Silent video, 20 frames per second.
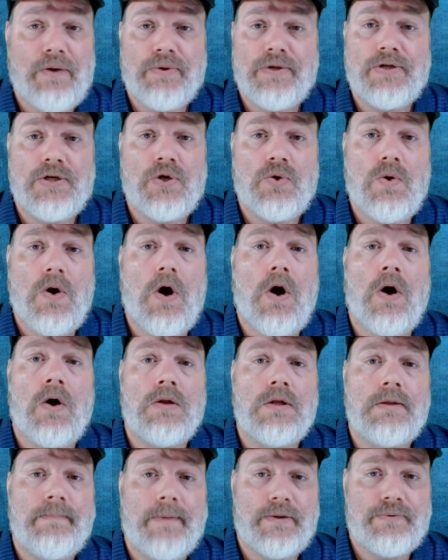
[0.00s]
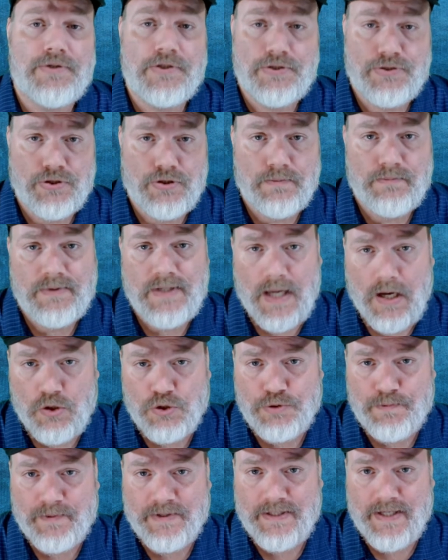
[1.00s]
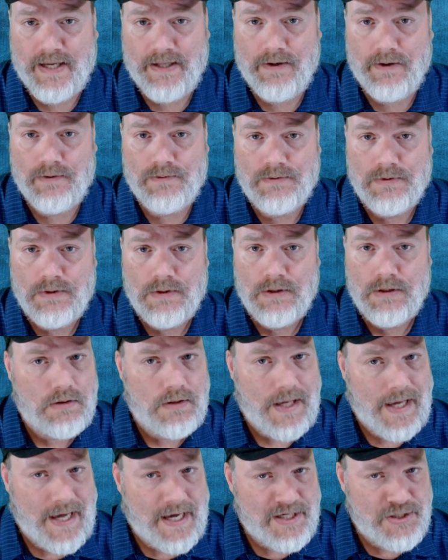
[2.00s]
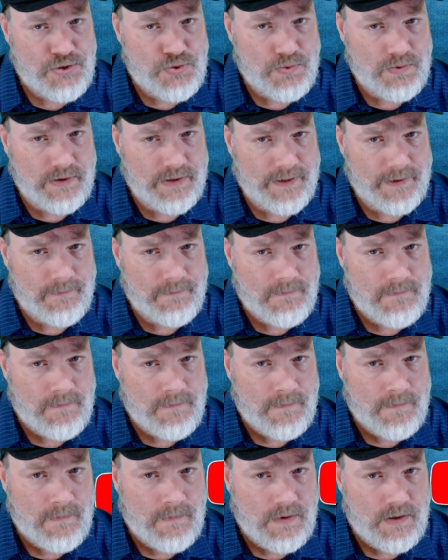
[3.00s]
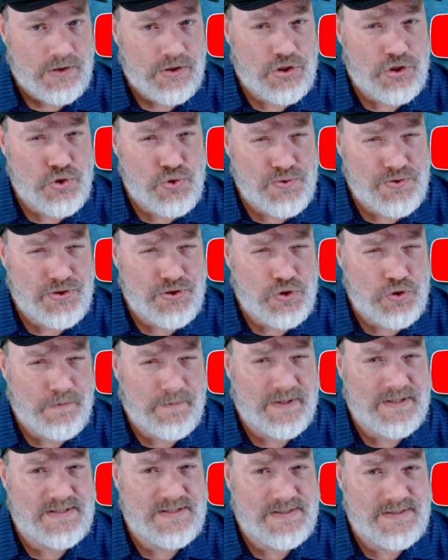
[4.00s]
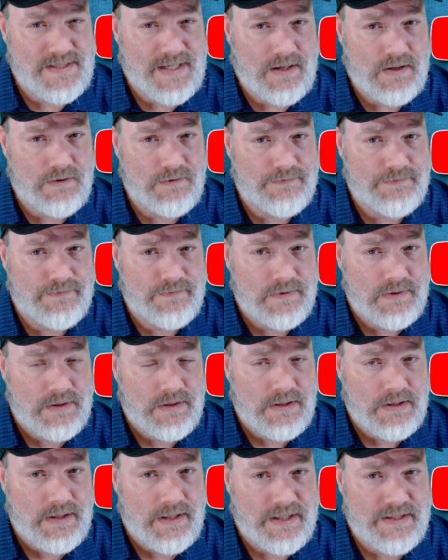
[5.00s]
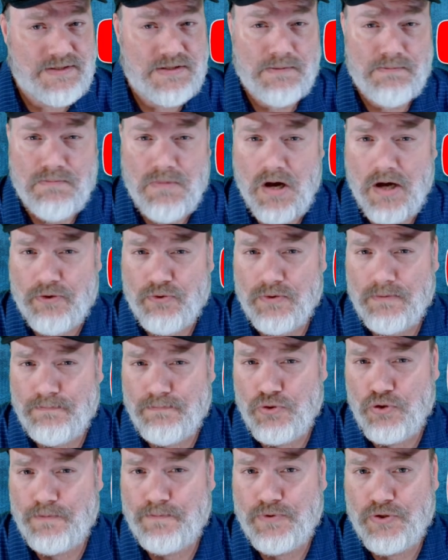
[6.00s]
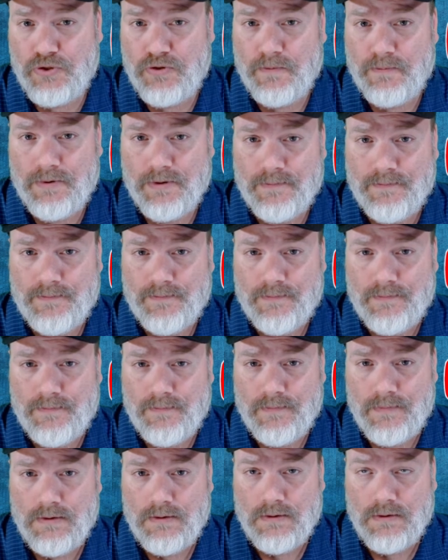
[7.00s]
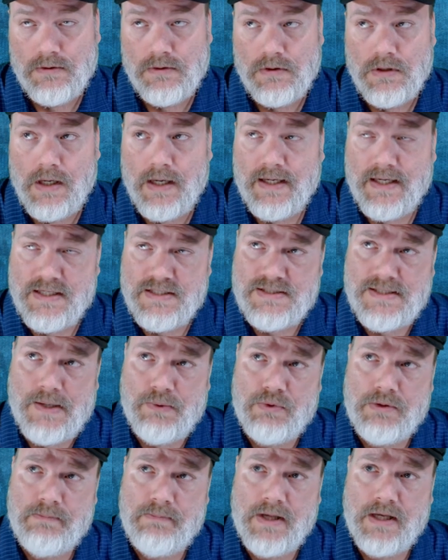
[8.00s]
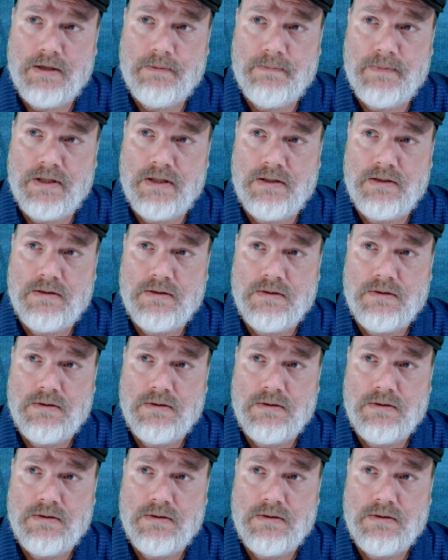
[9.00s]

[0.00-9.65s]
you know all about the term couch potato. Actually, YouTube itself is a modern boob tube. I guess that would make me